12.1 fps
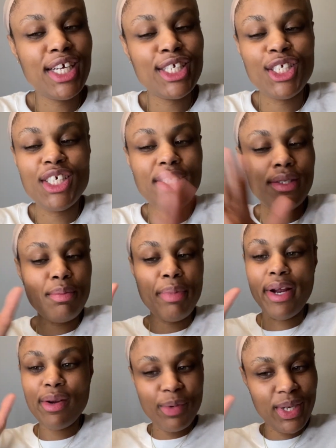Just
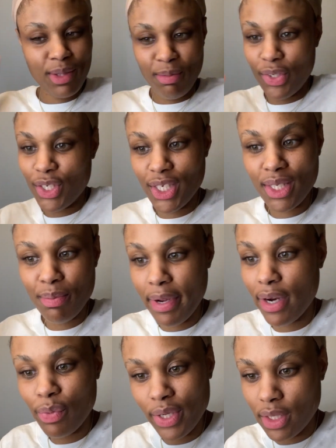bear with me, just
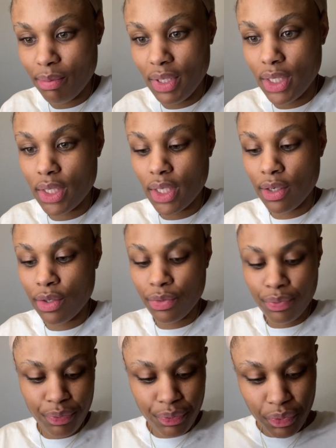bear with me. So
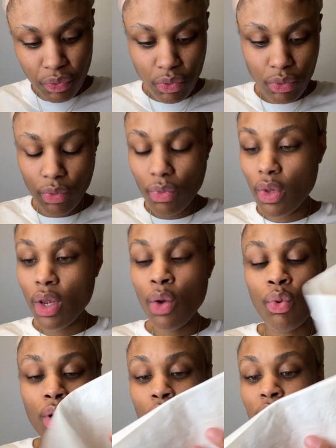
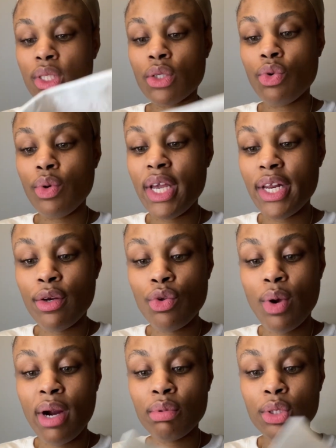we're going to go ahead and do
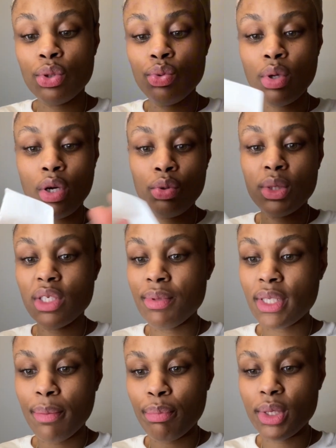our 2 coats of
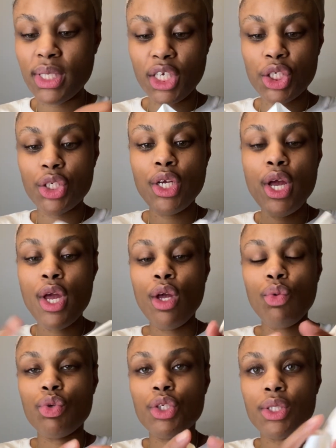skin protection.
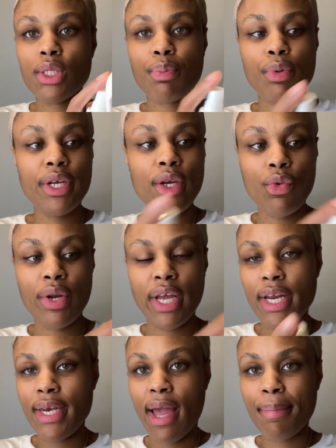We just spray it on a
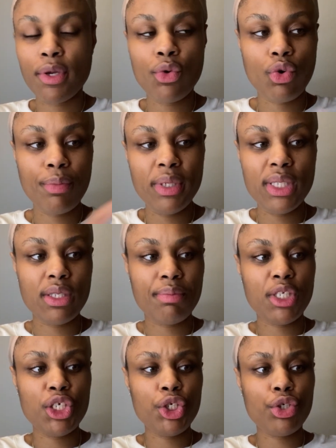napkin or piece of
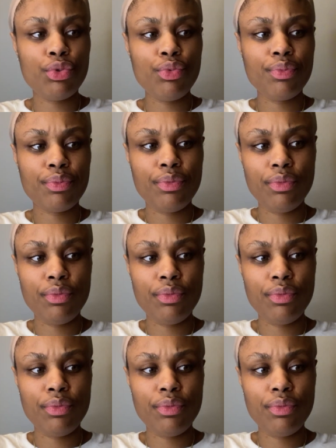tissue.